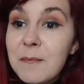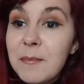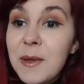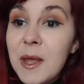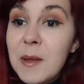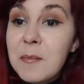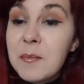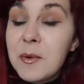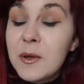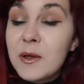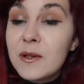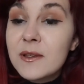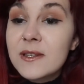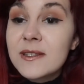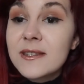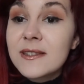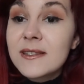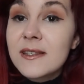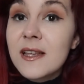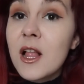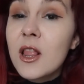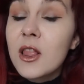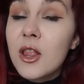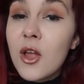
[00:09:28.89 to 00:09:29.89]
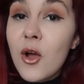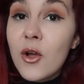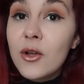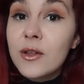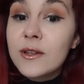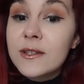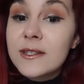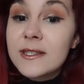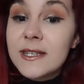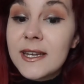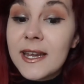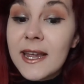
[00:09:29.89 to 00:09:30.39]
people's
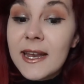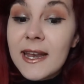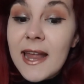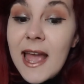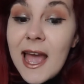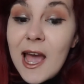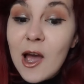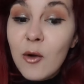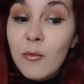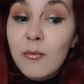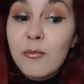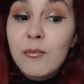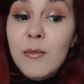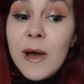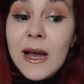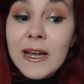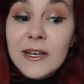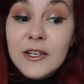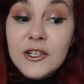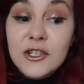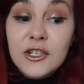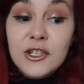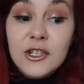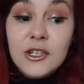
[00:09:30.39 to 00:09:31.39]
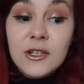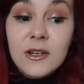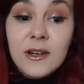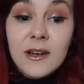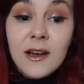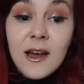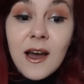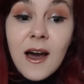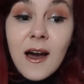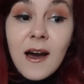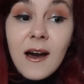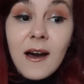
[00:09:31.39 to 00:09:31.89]
loyalty and how much
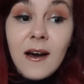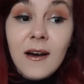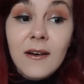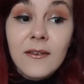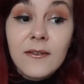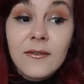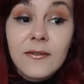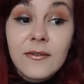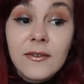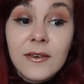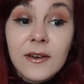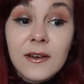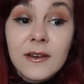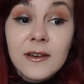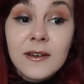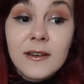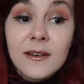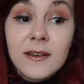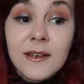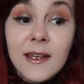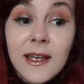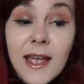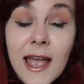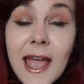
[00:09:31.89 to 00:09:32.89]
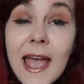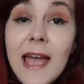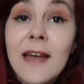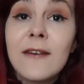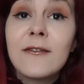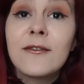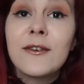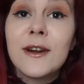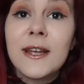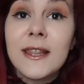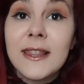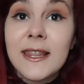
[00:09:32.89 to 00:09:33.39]
of
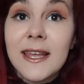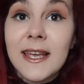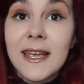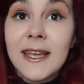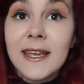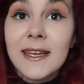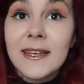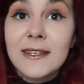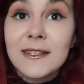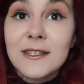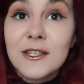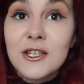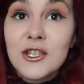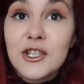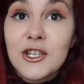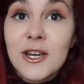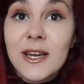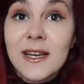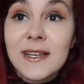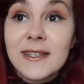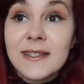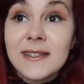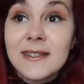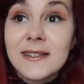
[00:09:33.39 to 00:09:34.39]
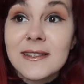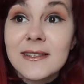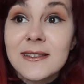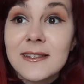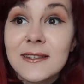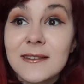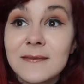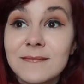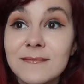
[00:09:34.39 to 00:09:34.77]
everything just